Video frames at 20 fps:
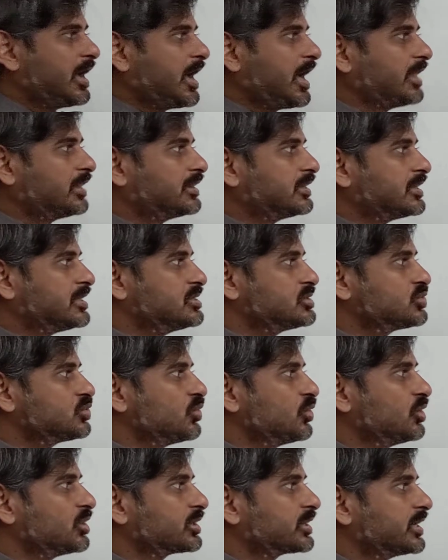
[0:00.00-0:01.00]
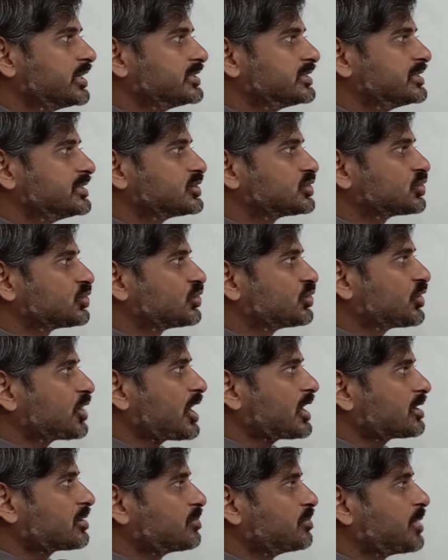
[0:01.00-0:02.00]
and this voltage is
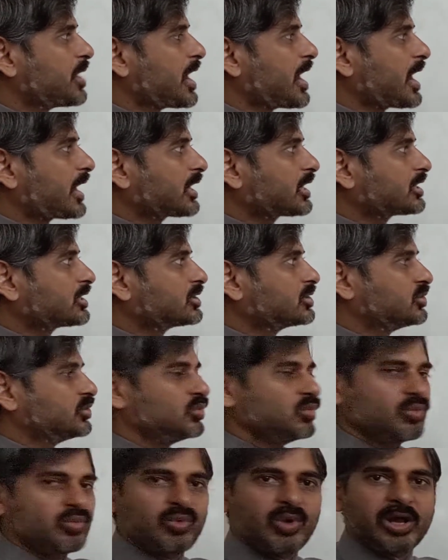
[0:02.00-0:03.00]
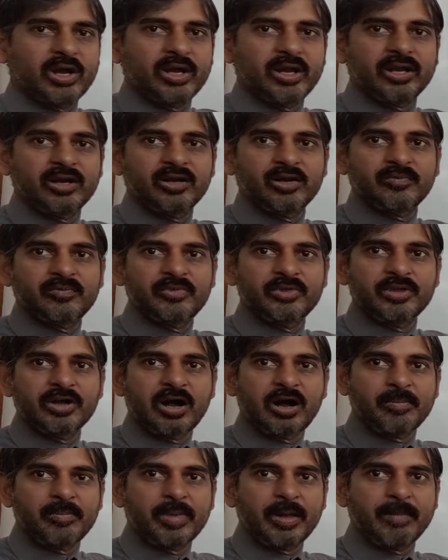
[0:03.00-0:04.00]
fed back to one end of the
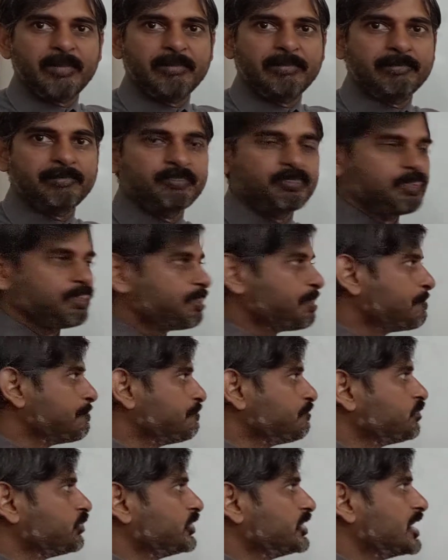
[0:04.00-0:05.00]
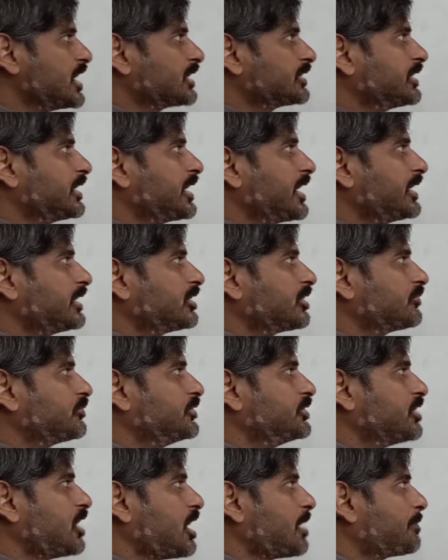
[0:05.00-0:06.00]
op amp. The other end of
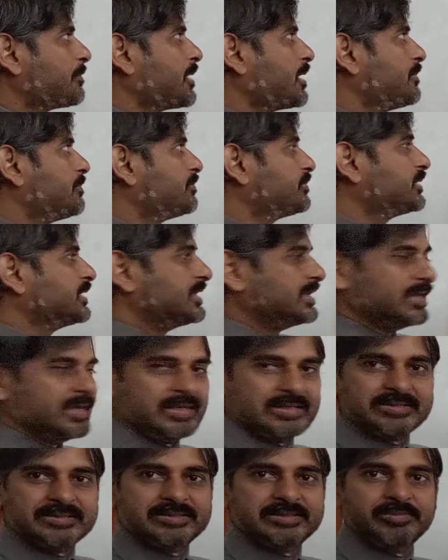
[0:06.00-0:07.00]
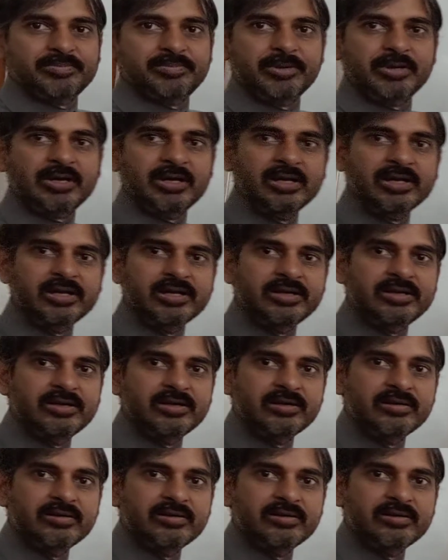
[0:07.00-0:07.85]
the op amp is typically